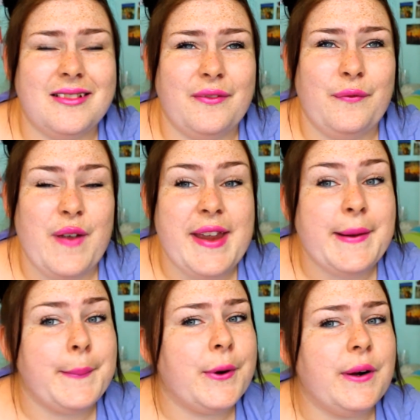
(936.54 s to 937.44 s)

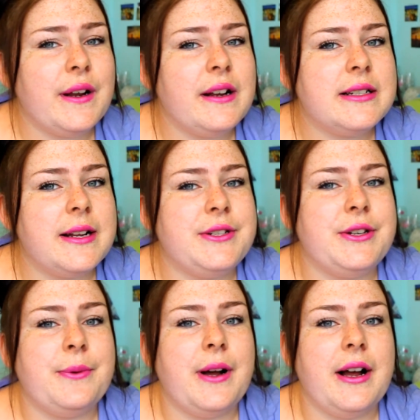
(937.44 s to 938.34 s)
vegan products as
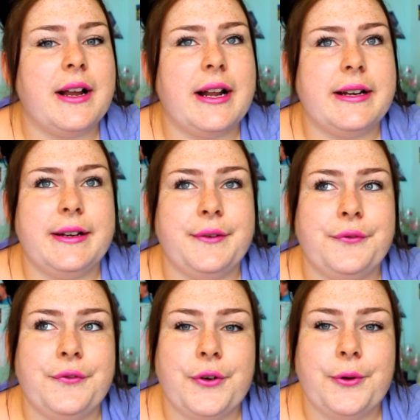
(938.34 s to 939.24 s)
you are getting
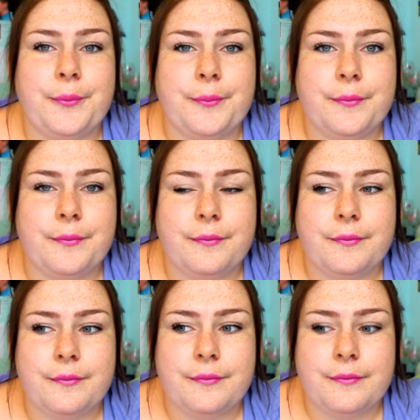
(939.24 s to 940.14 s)
from
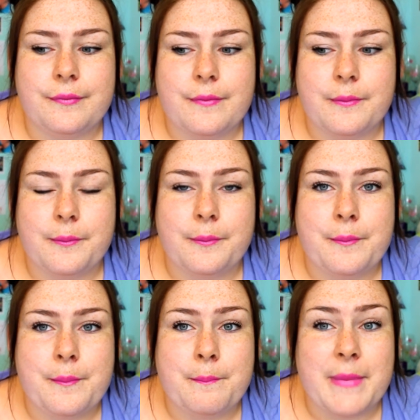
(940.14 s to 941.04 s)

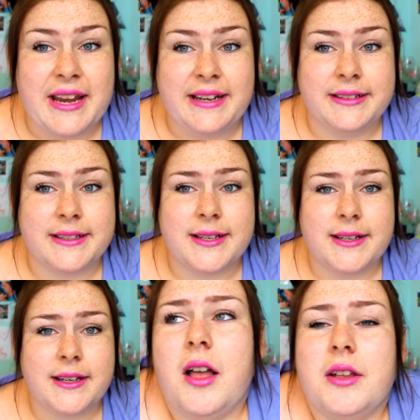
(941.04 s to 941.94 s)
meat.
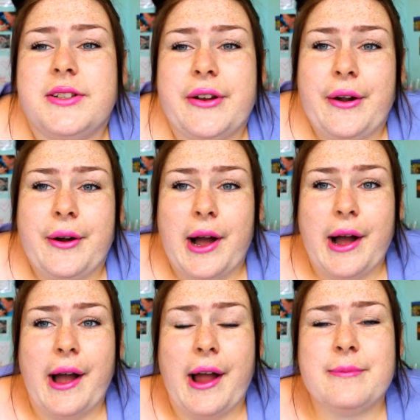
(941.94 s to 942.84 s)
So
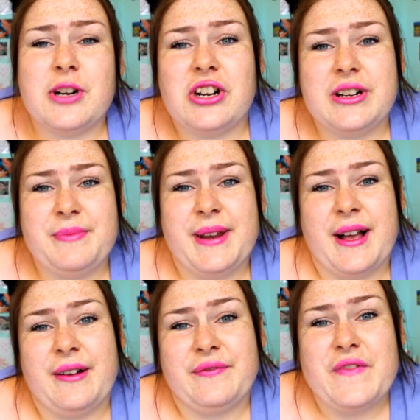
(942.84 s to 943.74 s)
I'm not going to
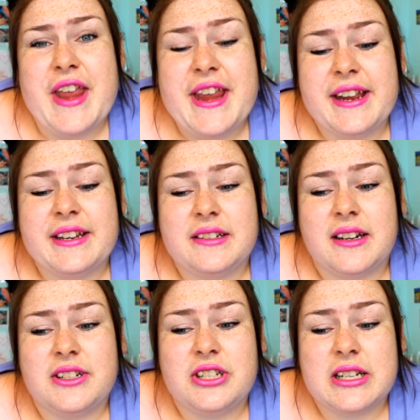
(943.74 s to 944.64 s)
become
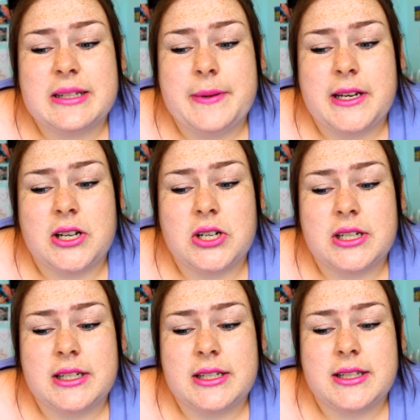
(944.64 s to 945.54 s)
vegan just
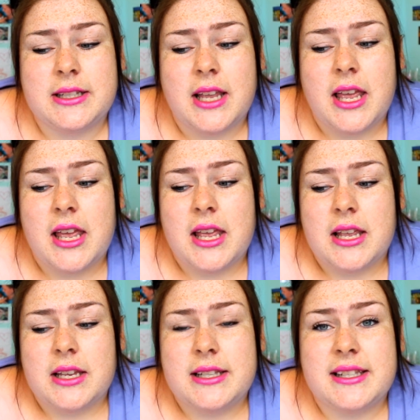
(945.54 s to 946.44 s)
because
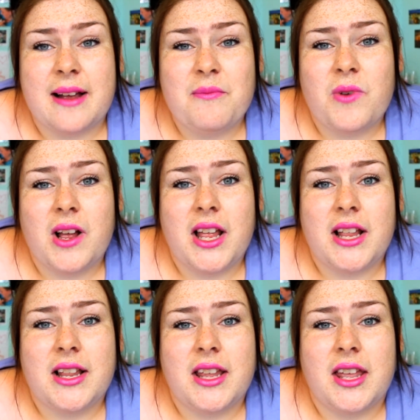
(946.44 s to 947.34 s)

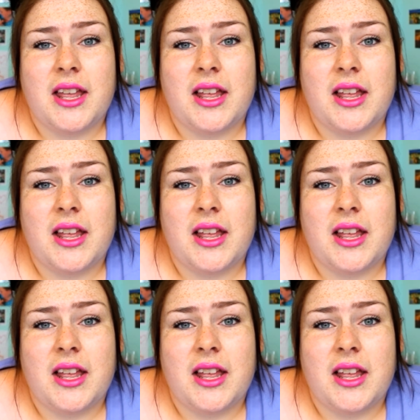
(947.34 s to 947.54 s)
someone